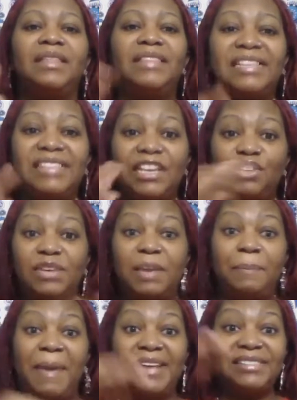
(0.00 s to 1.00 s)
That's how you
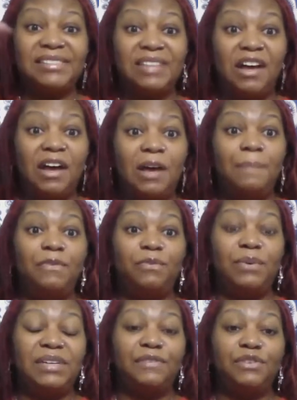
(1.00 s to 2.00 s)
get past the hump of
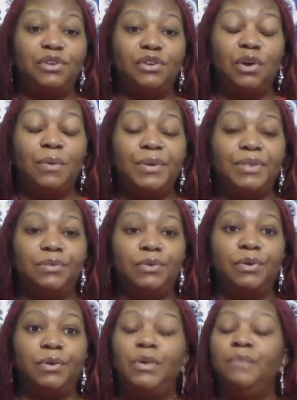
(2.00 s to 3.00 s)
whatever you're going
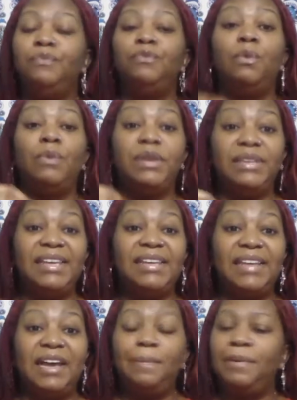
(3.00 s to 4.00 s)
through. When we
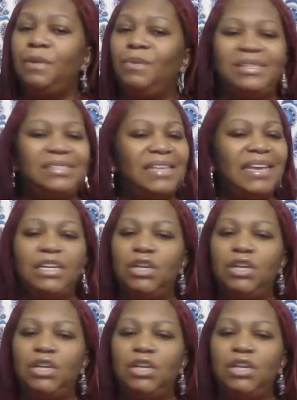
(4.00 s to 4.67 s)
need help and we say,